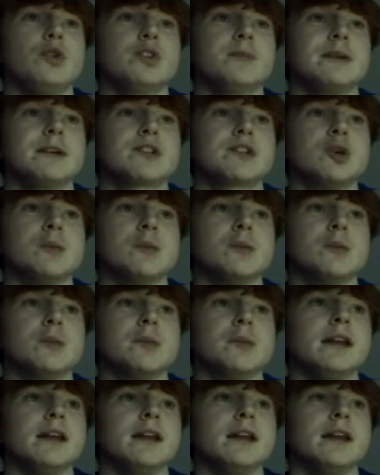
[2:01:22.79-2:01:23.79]

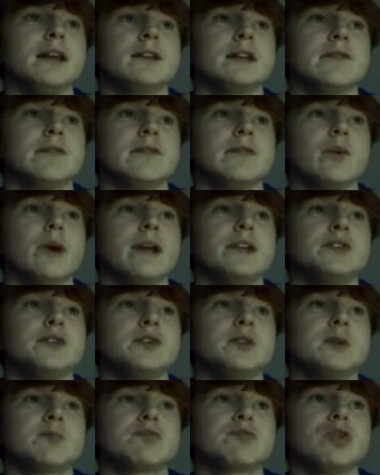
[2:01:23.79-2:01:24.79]
McTominay. Given
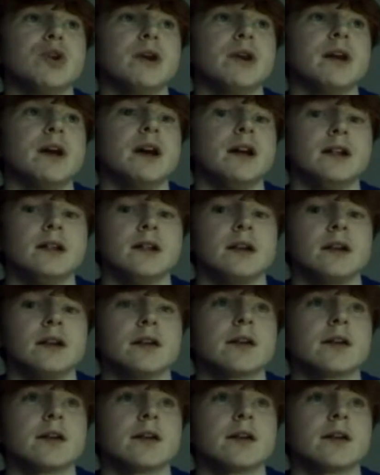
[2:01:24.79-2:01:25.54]
away to De Bruyne.